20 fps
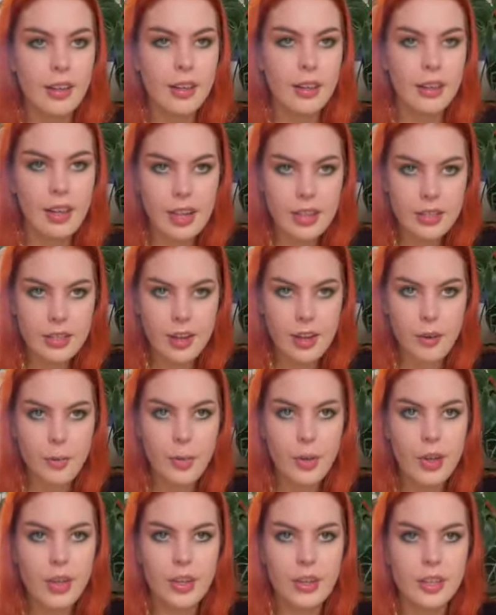Yes, I
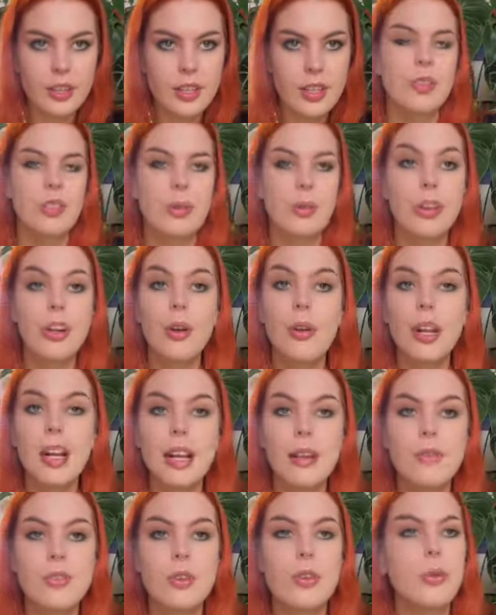was. So it currently
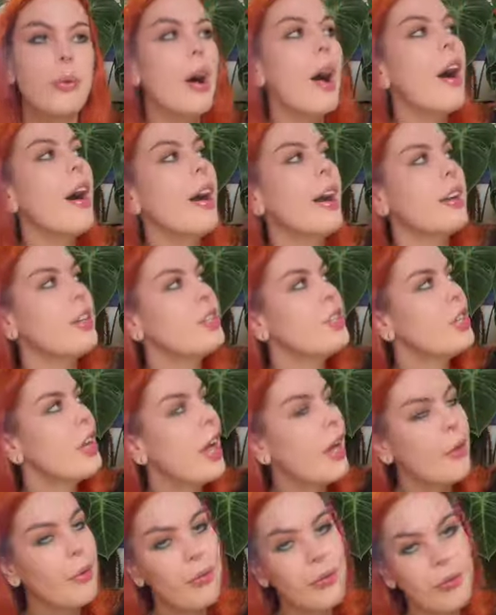lives on quite a high
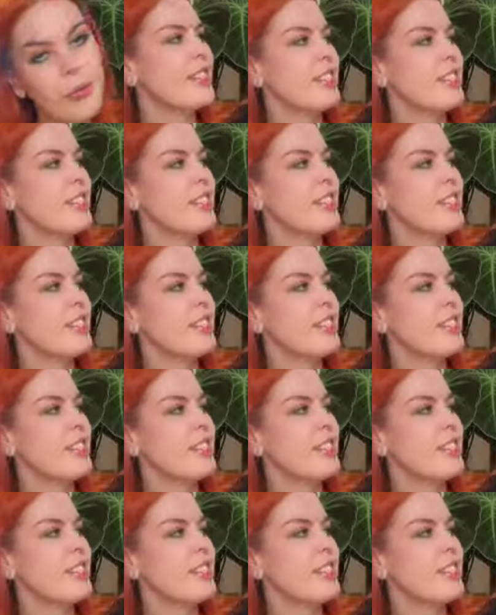shelf.